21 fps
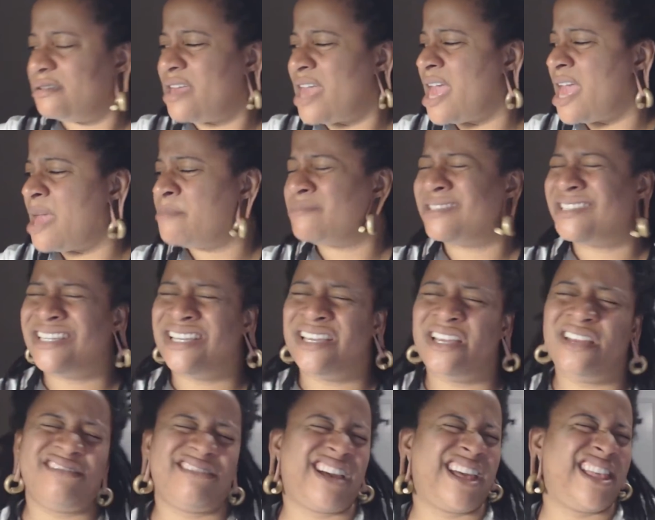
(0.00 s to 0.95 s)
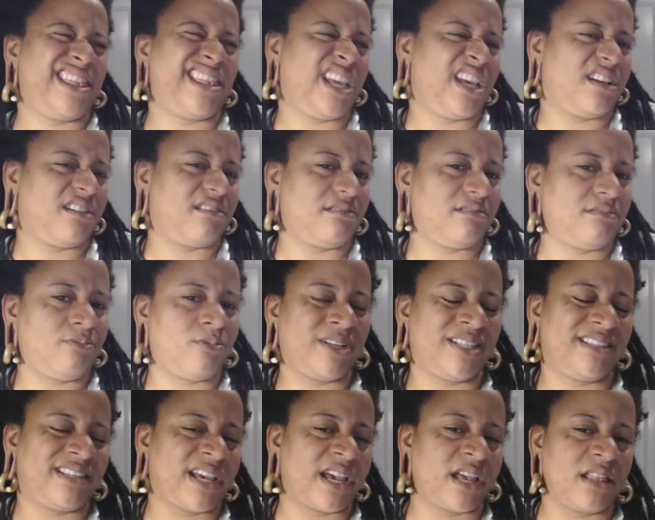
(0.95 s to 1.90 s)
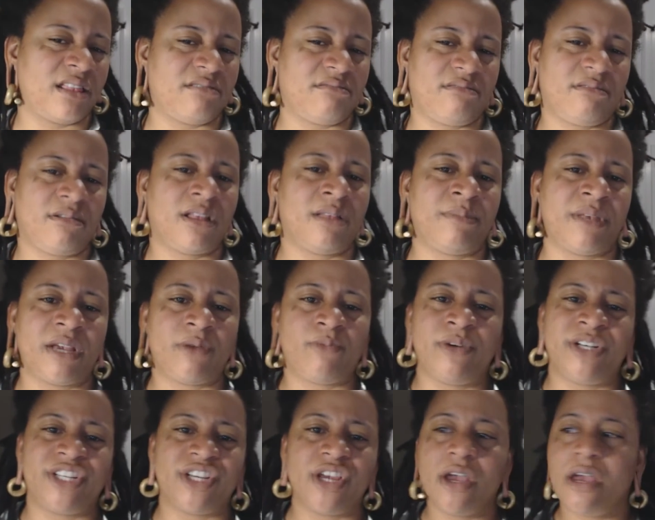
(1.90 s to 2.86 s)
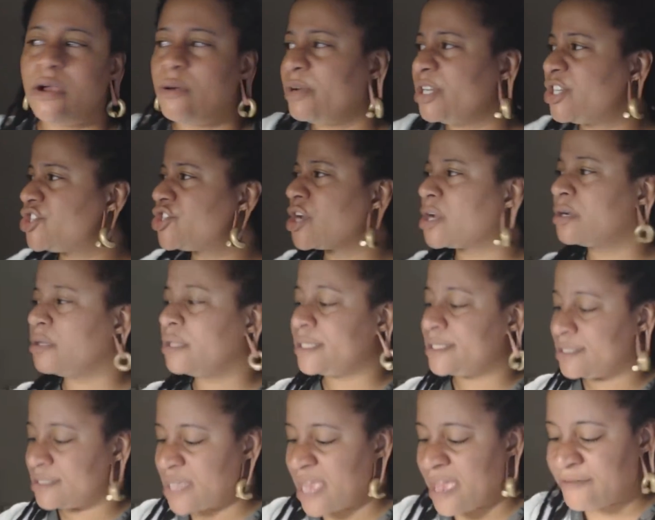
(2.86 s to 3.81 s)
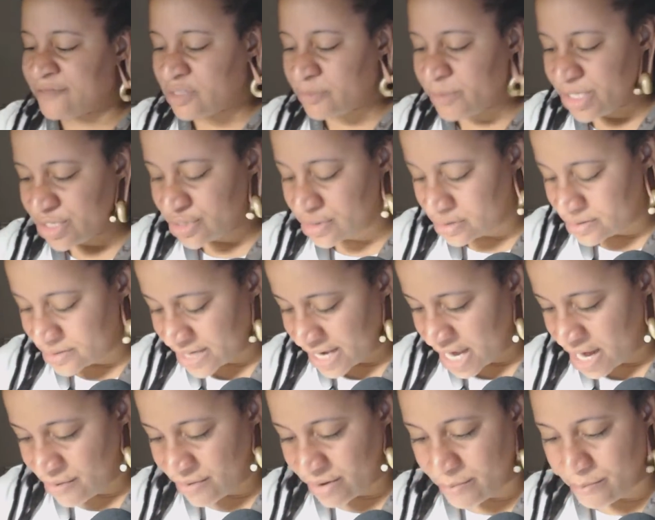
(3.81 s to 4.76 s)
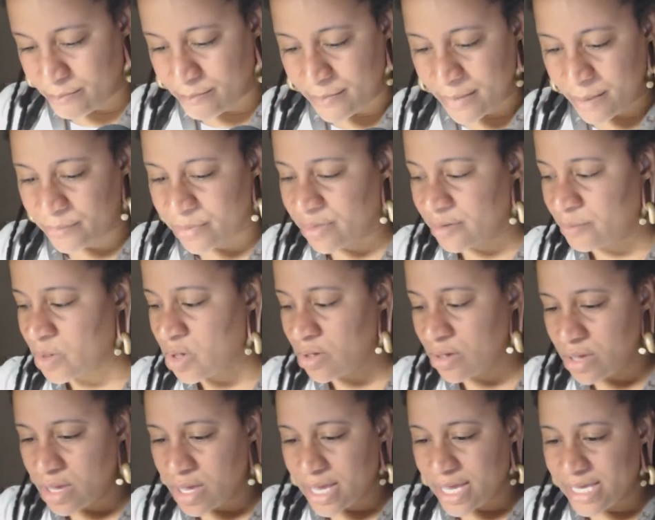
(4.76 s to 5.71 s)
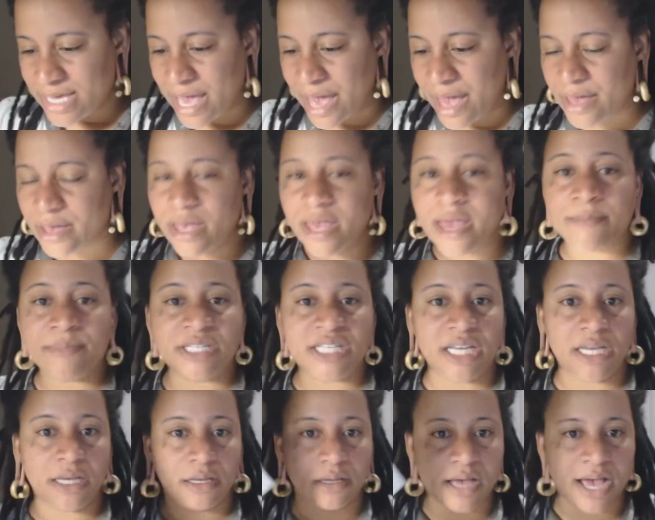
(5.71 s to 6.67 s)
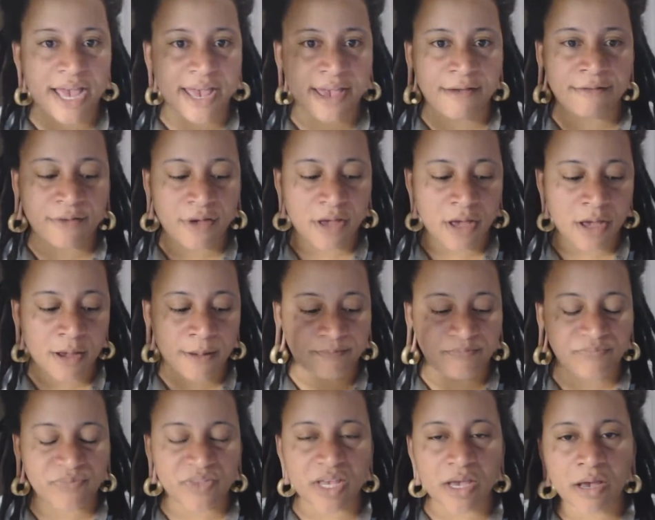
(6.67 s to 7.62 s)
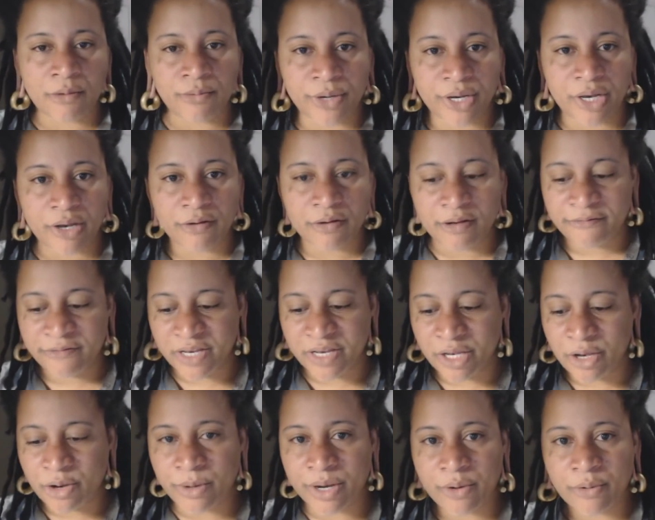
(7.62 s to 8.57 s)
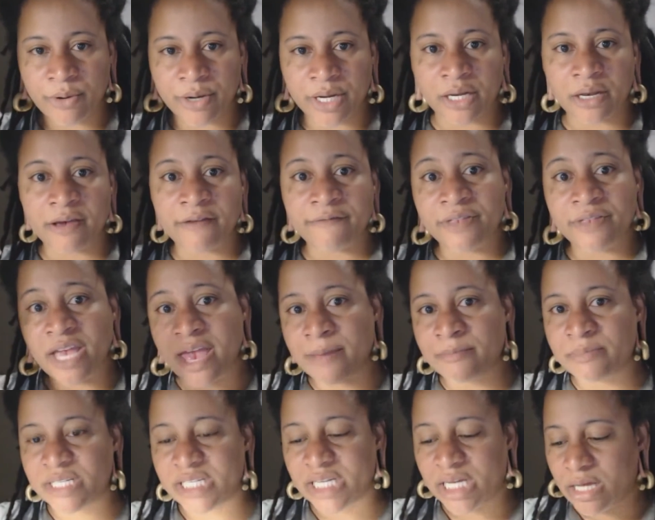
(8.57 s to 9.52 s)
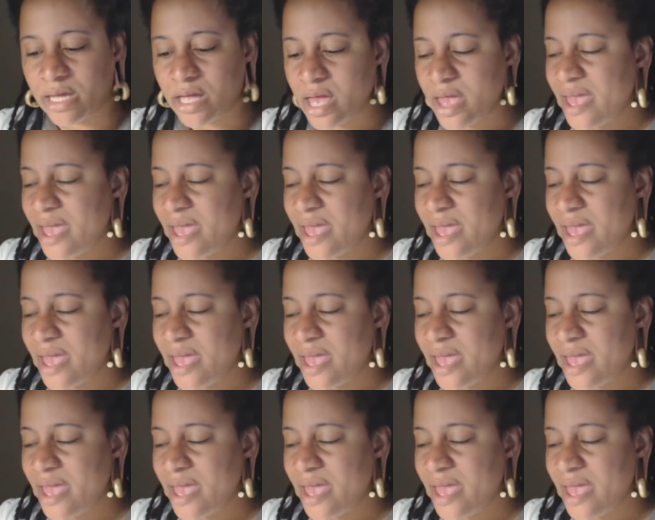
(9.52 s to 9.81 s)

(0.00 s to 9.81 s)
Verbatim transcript: MD. I think one second. I'm like, which which journal is this? I have so many journals I can't remember them all. Yeah, MD. I have um a, rec- a video recording of the MD,